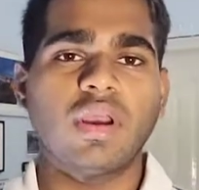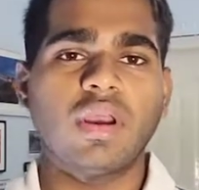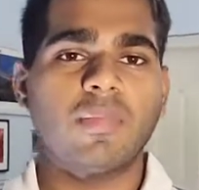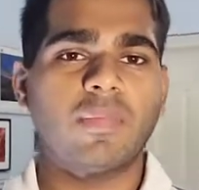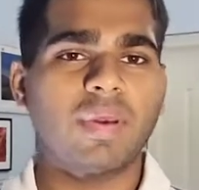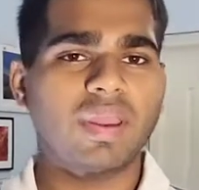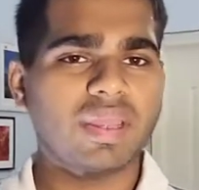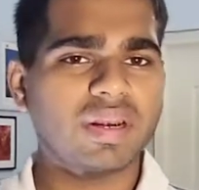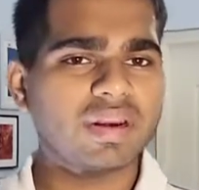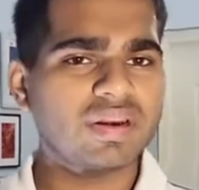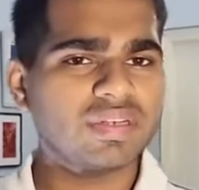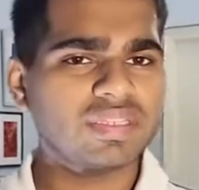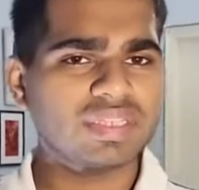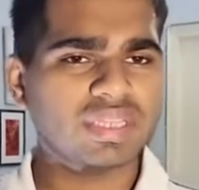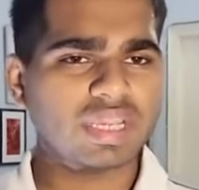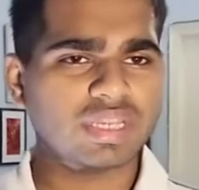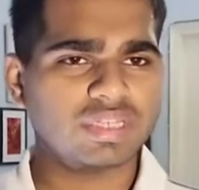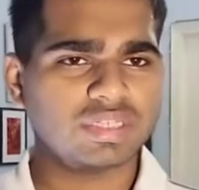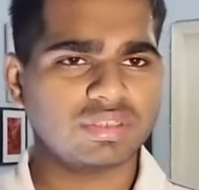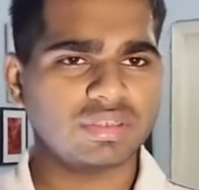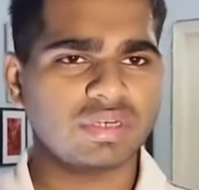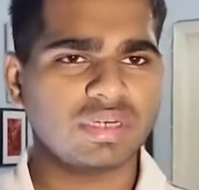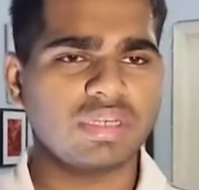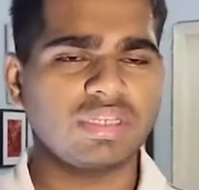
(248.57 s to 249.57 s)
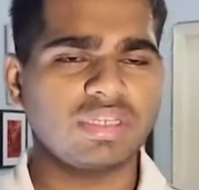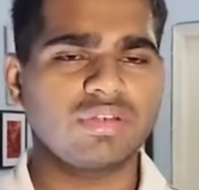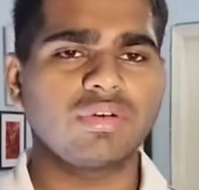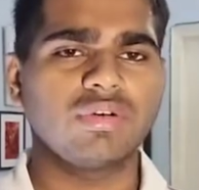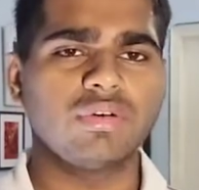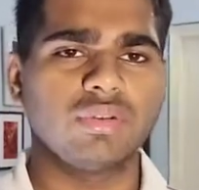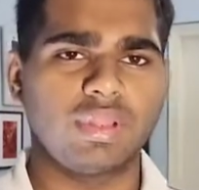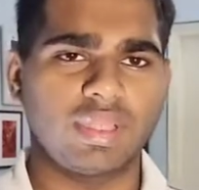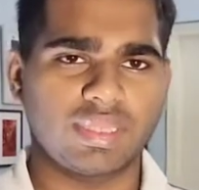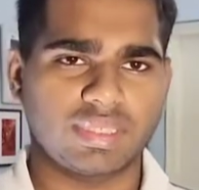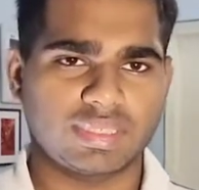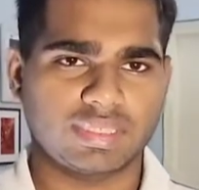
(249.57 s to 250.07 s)
Beginners actually
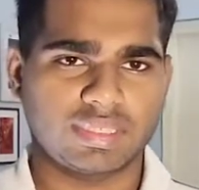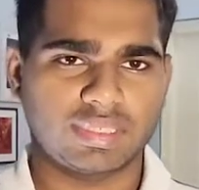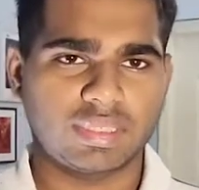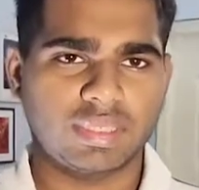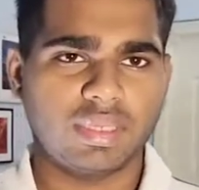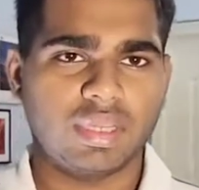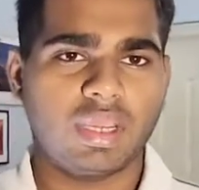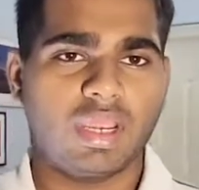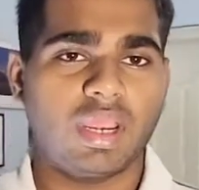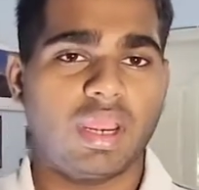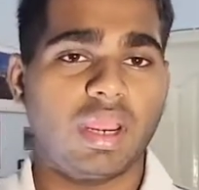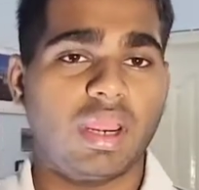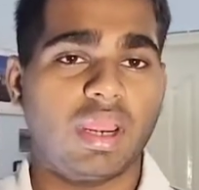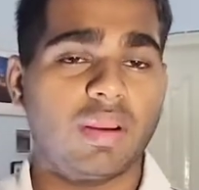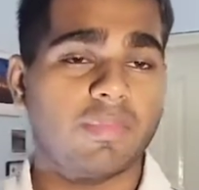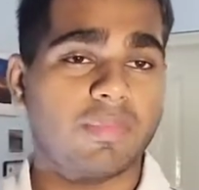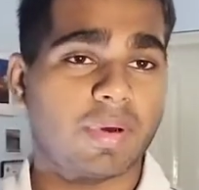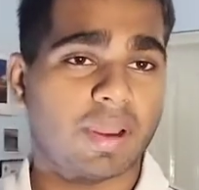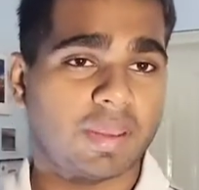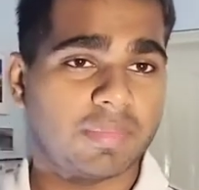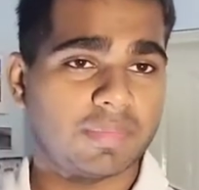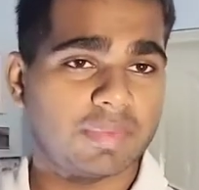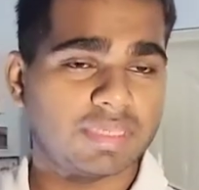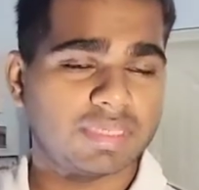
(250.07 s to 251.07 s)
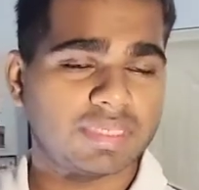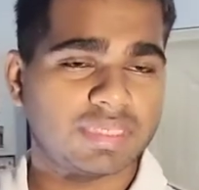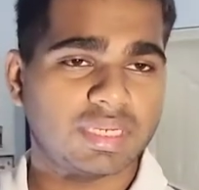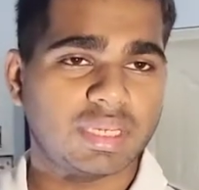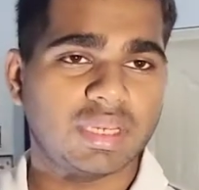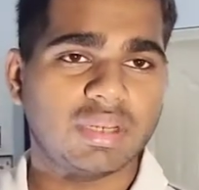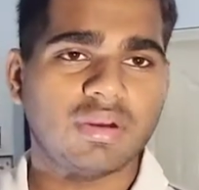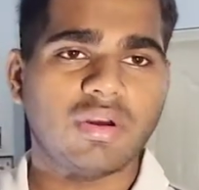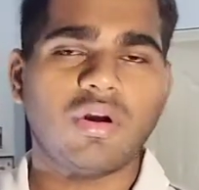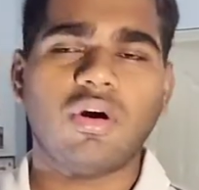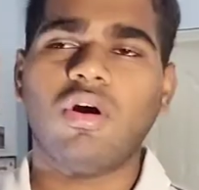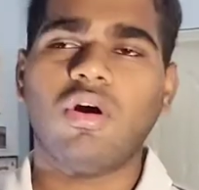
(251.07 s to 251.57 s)
do this by
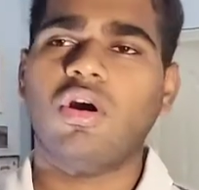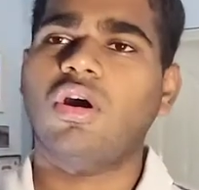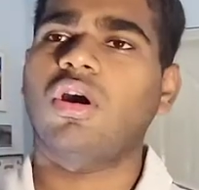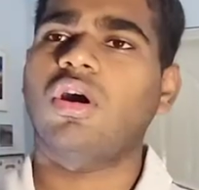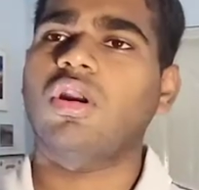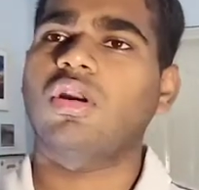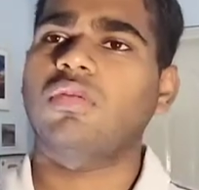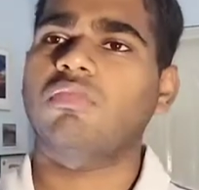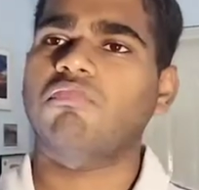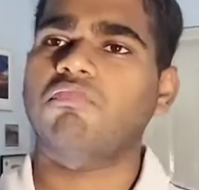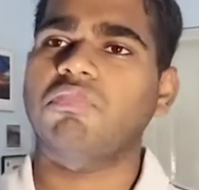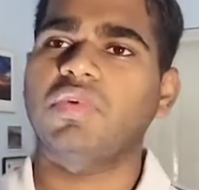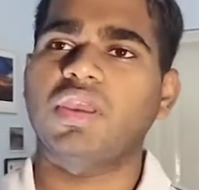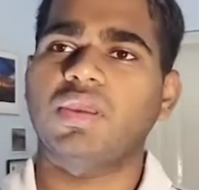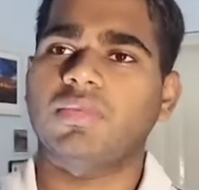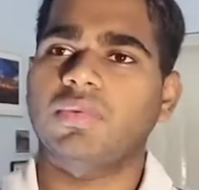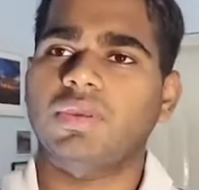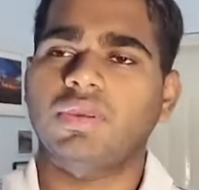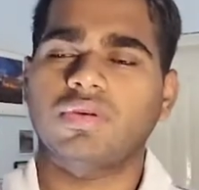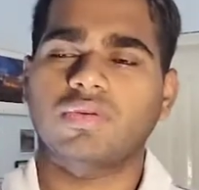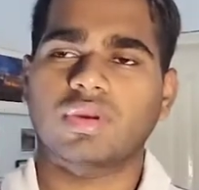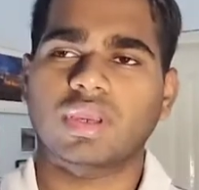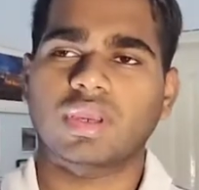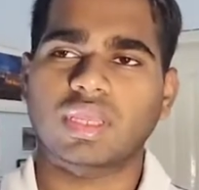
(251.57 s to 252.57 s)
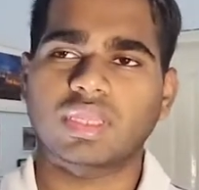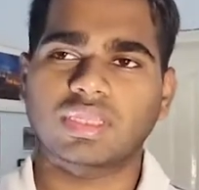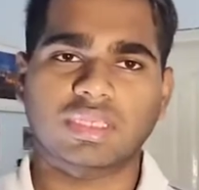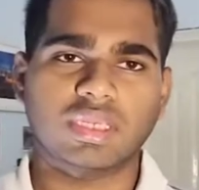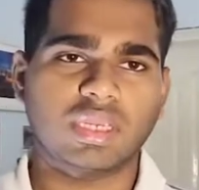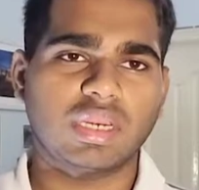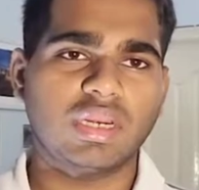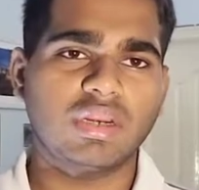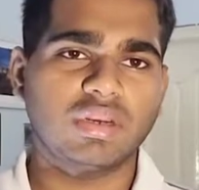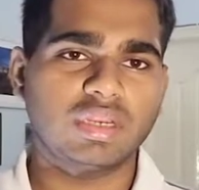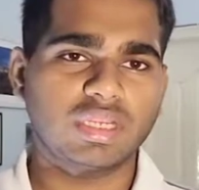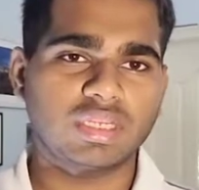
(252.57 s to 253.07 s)
mistake, or maybe you can
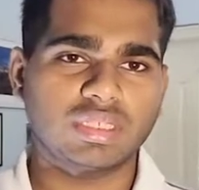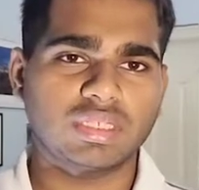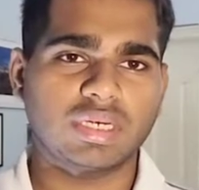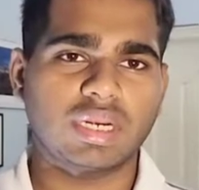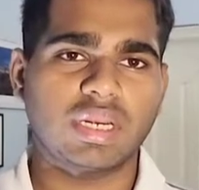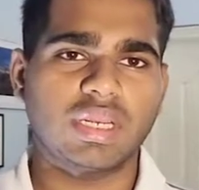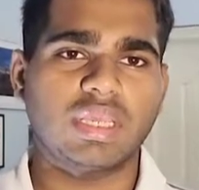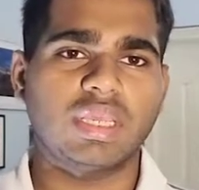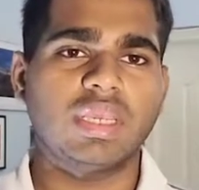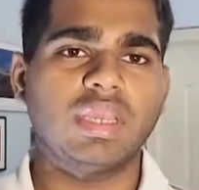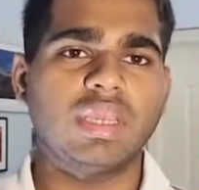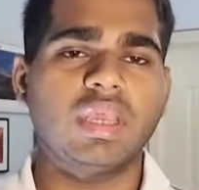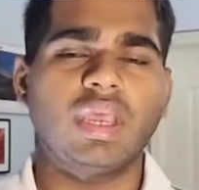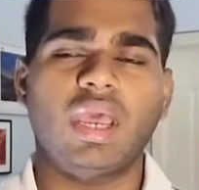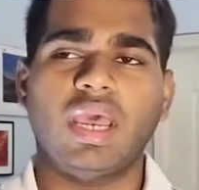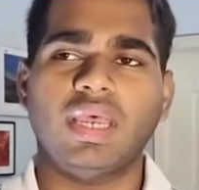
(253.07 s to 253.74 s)
say intentionally,